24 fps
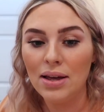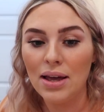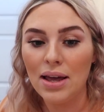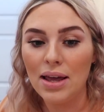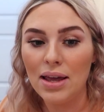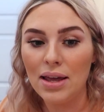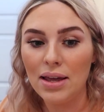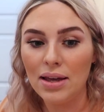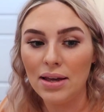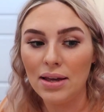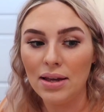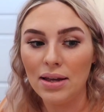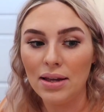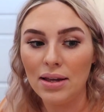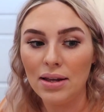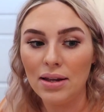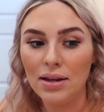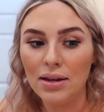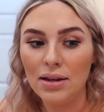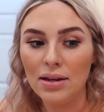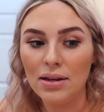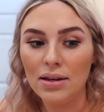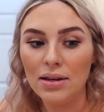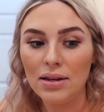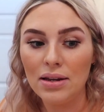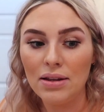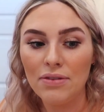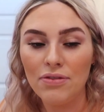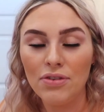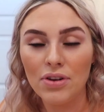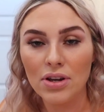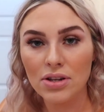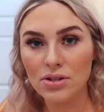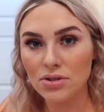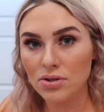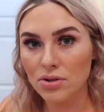And if
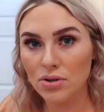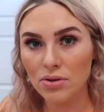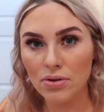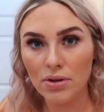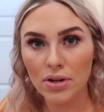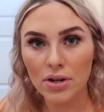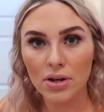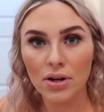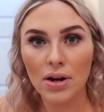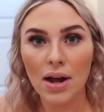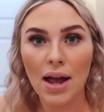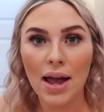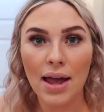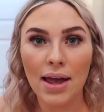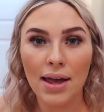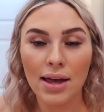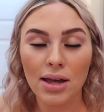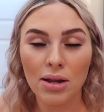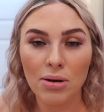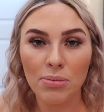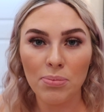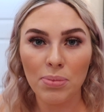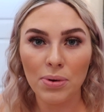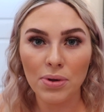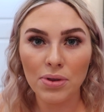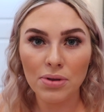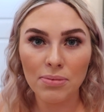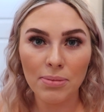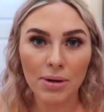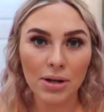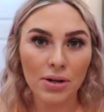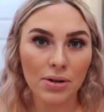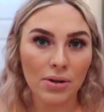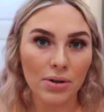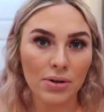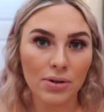you guys are new here, I had both of
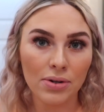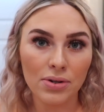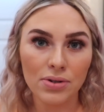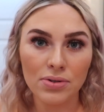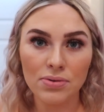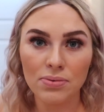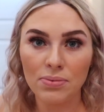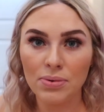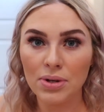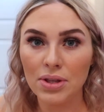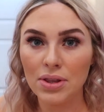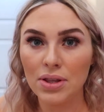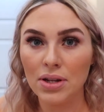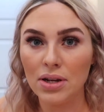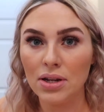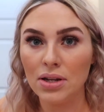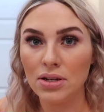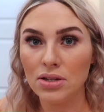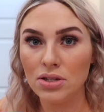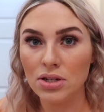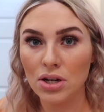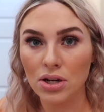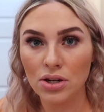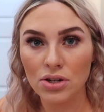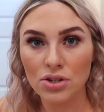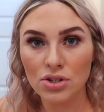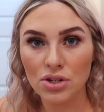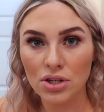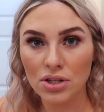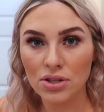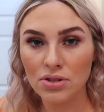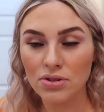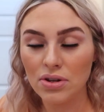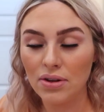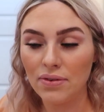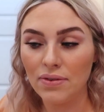my daughters with an
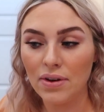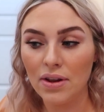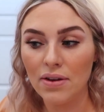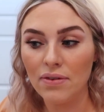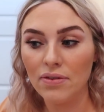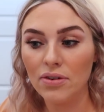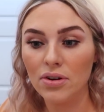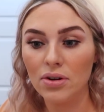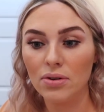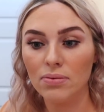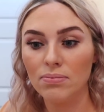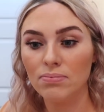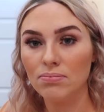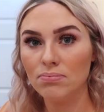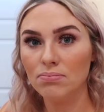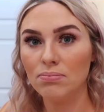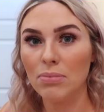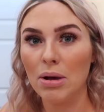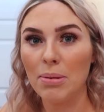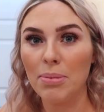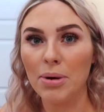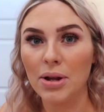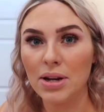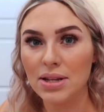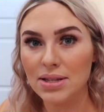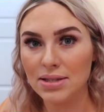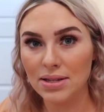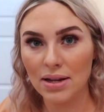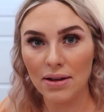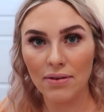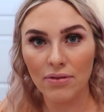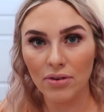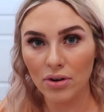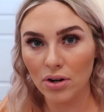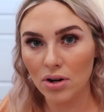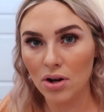induction, so I've never, my body's
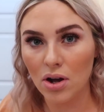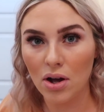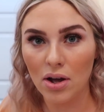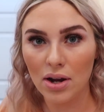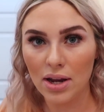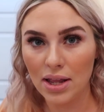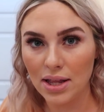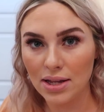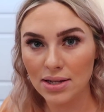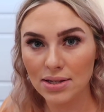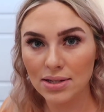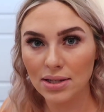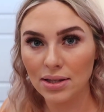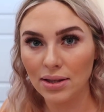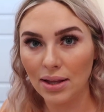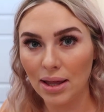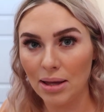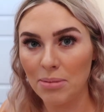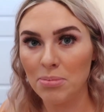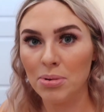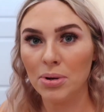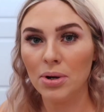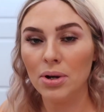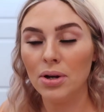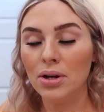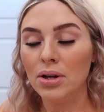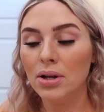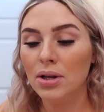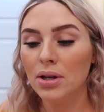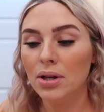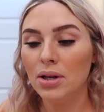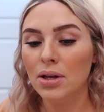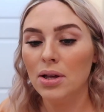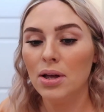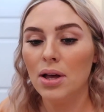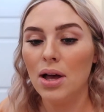never gone into labor.
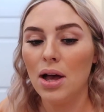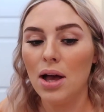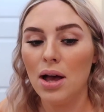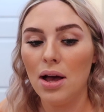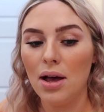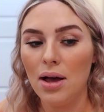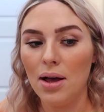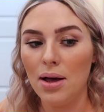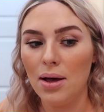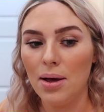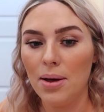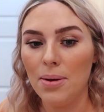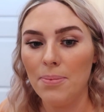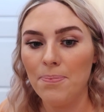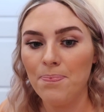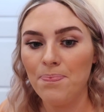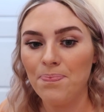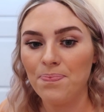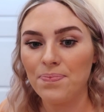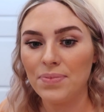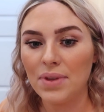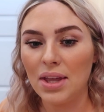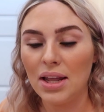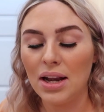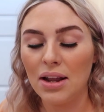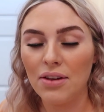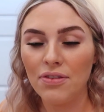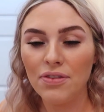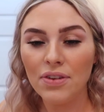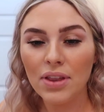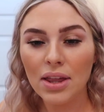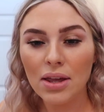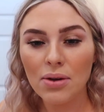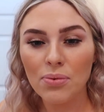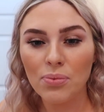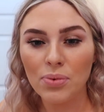Um, and I
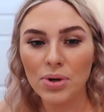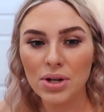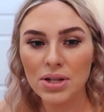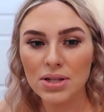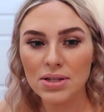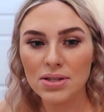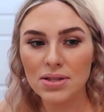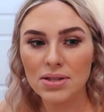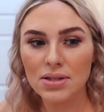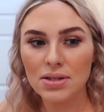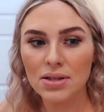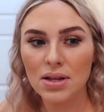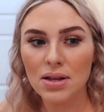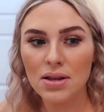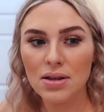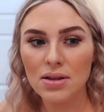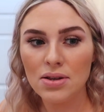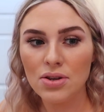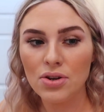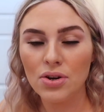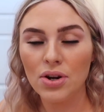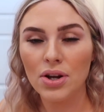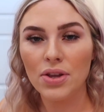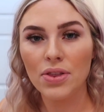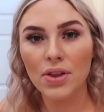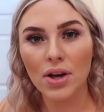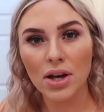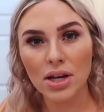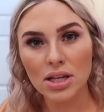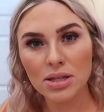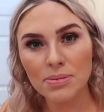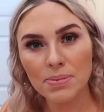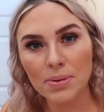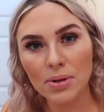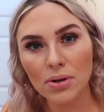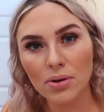feel like once you're in the
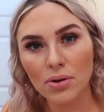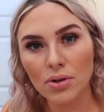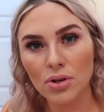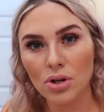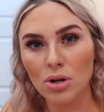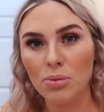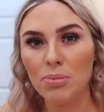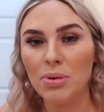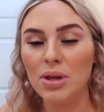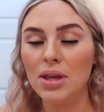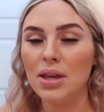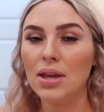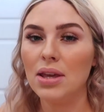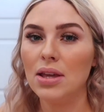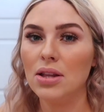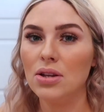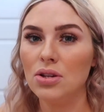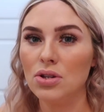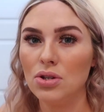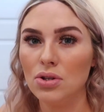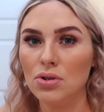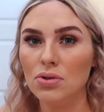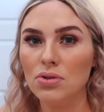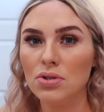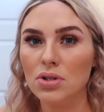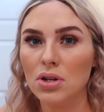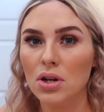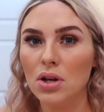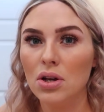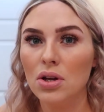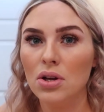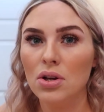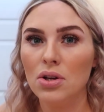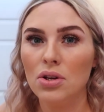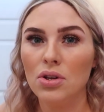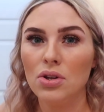hospital and you're being induced,
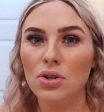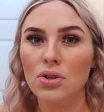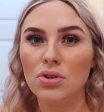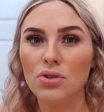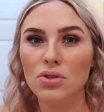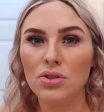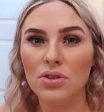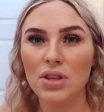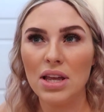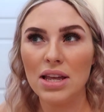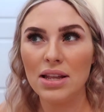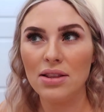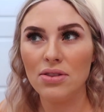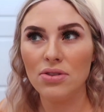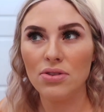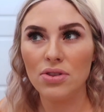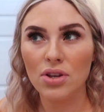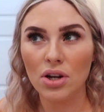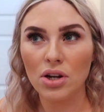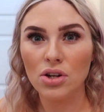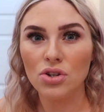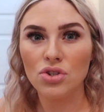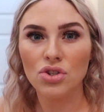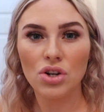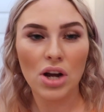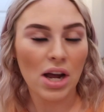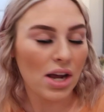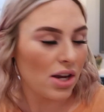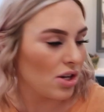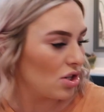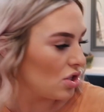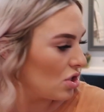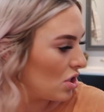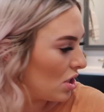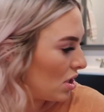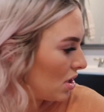it, the
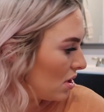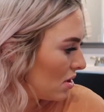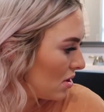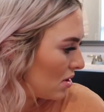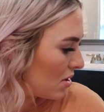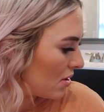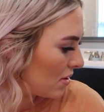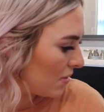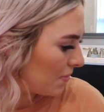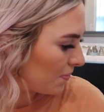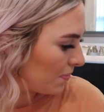contractions,